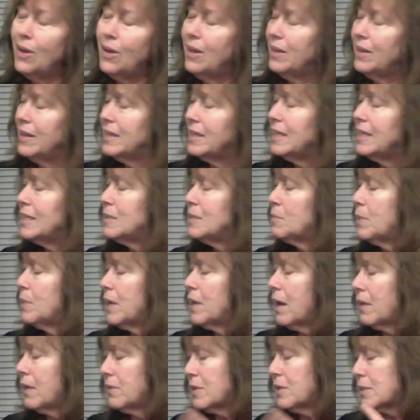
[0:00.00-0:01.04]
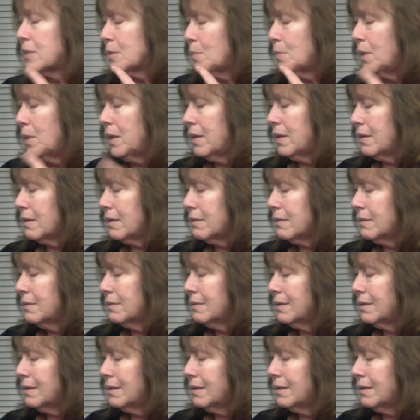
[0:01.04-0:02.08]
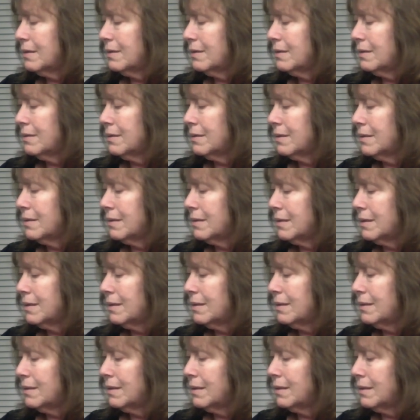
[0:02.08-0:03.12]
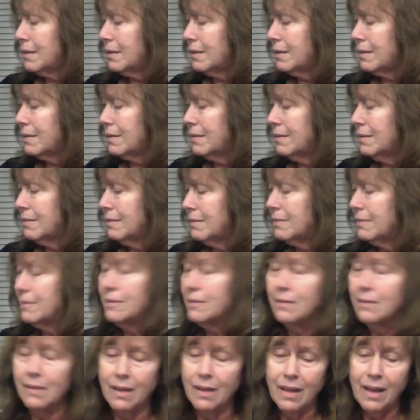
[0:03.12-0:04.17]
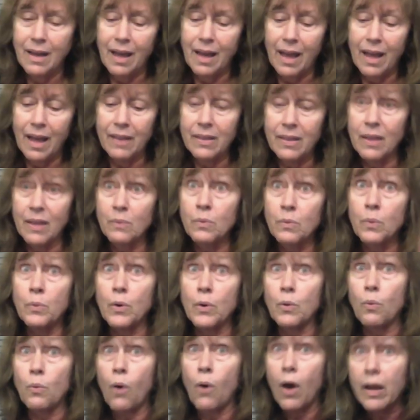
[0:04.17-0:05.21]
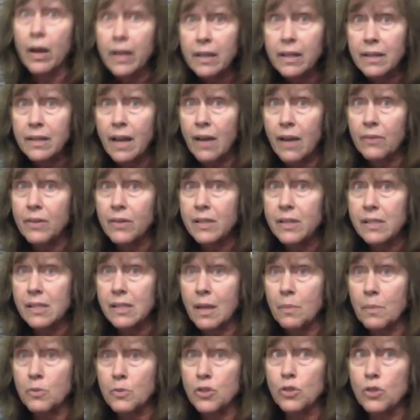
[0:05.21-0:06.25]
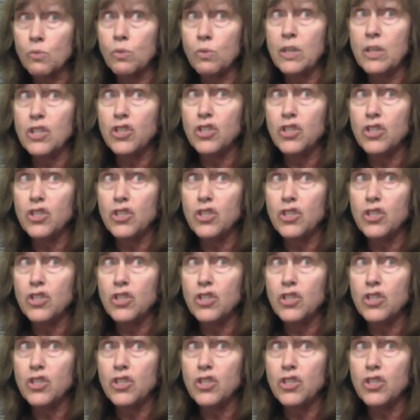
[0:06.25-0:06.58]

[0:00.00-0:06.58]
You need to be on the speaker. Oh, I get it. And then when we're walking down the steps, should we